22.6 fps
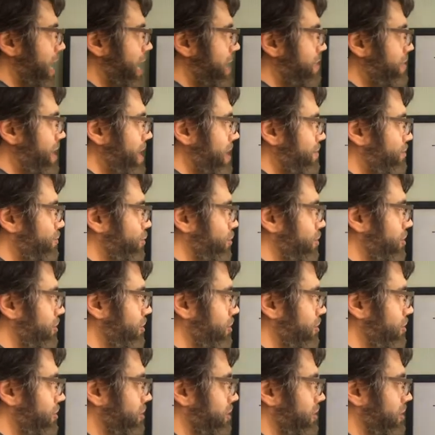and then
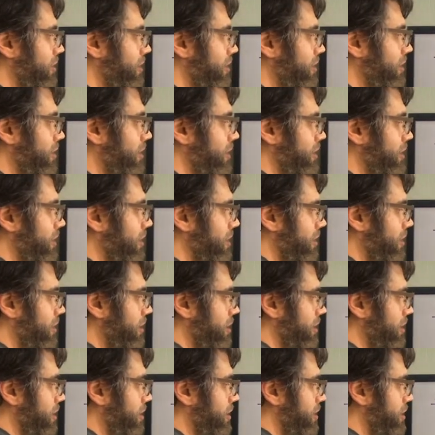we'll
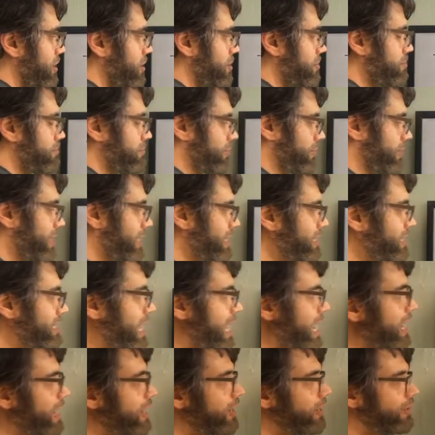bring
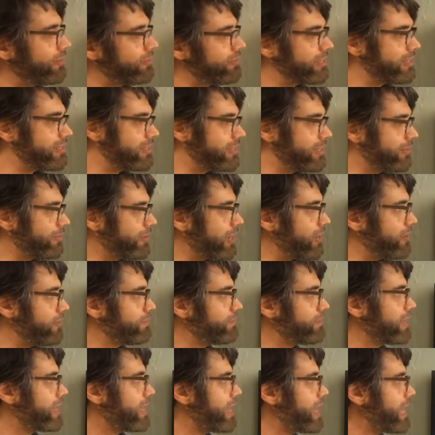down the 0,
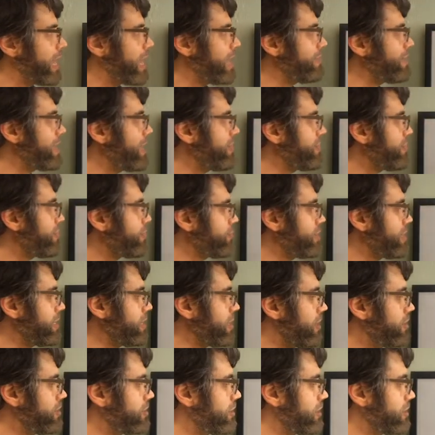and then 3
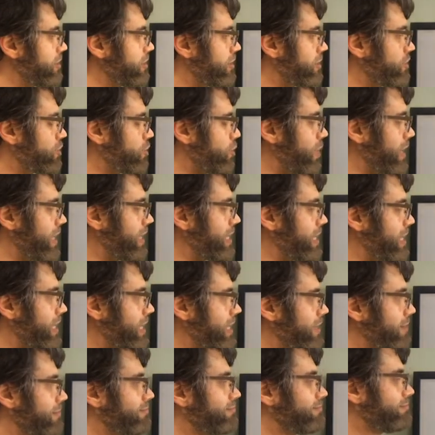goes into
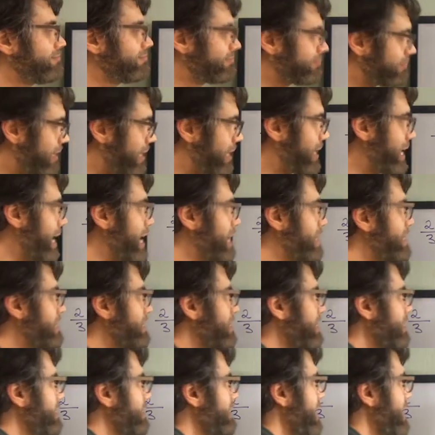20, again, 6